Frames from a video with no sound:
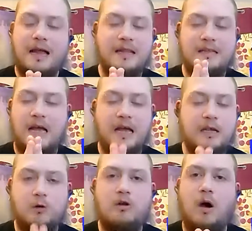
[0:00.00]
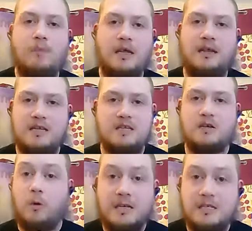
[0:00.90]
I, I could not pin this to
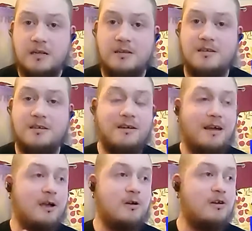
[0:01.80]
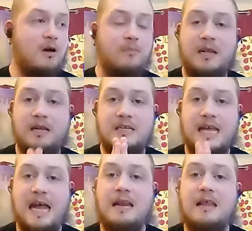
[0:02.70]
coincidence. I could not pin
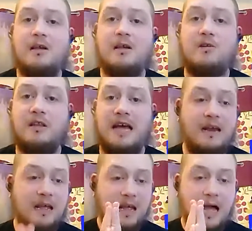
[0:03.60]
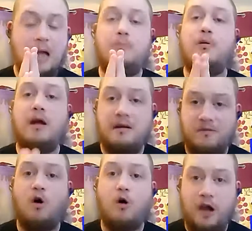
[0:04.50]
this to anything other than I prayed
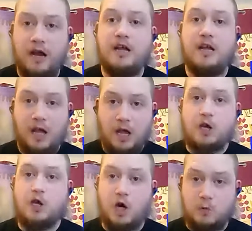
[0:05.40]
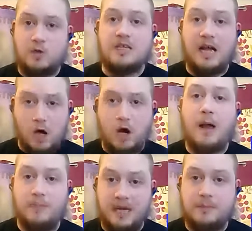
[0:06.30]
for it. And God was like, all
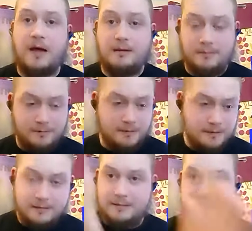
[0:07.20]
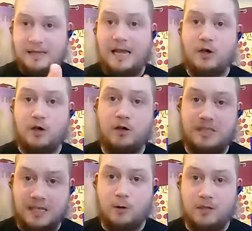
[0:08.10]
right, big man, there you go,
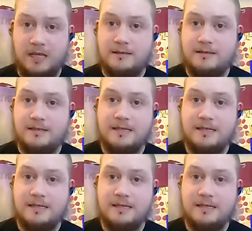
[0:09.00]
deal with it